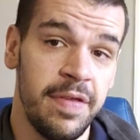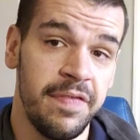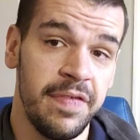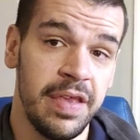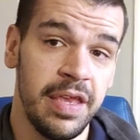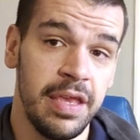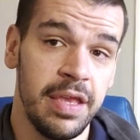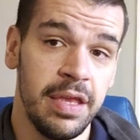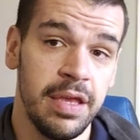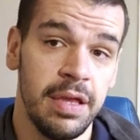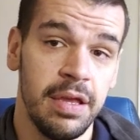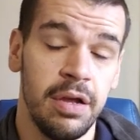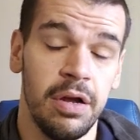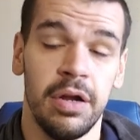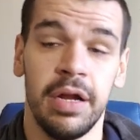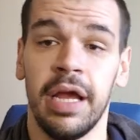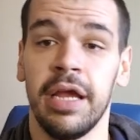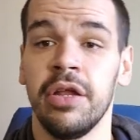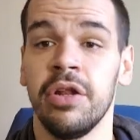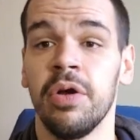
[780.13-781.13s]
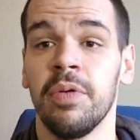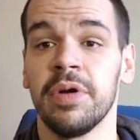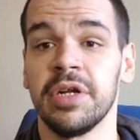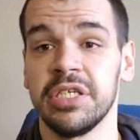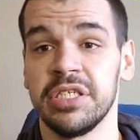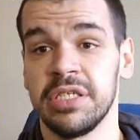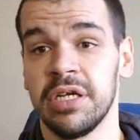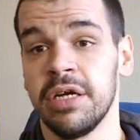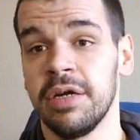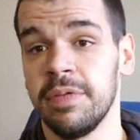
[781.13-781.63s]
MEV, or now you know
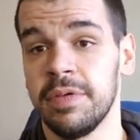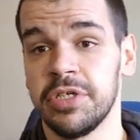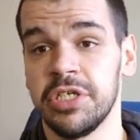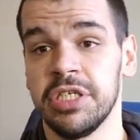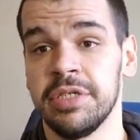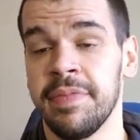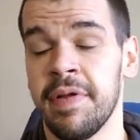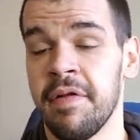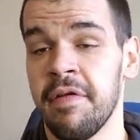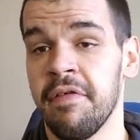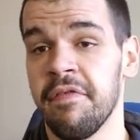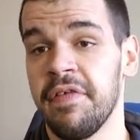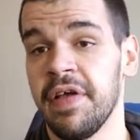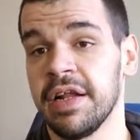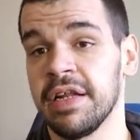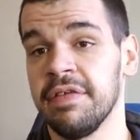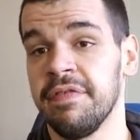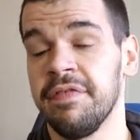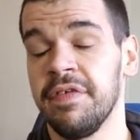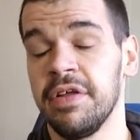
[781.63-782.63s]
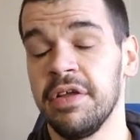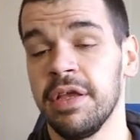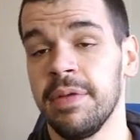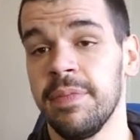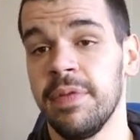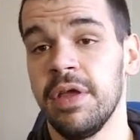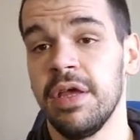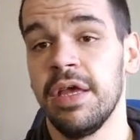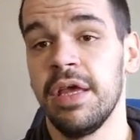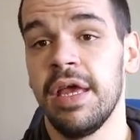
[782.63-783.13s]
where to start, which is minimum effective
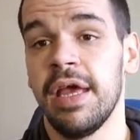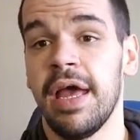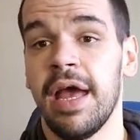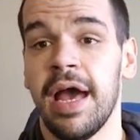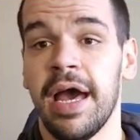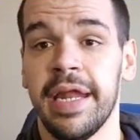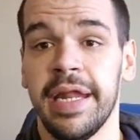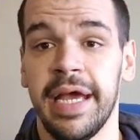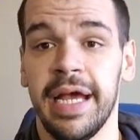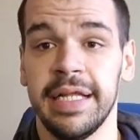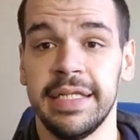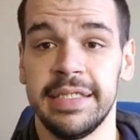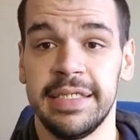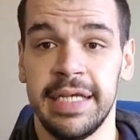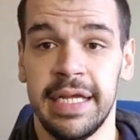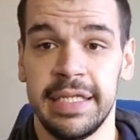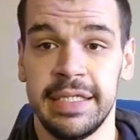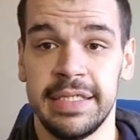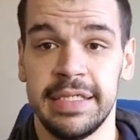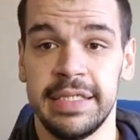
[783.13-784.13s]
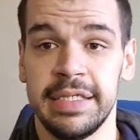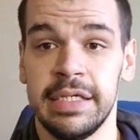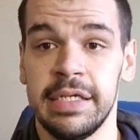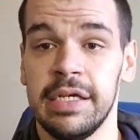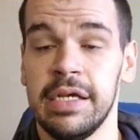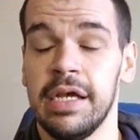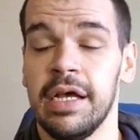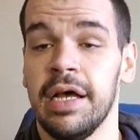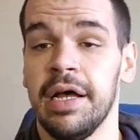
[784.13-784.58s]
volume, how to add sets,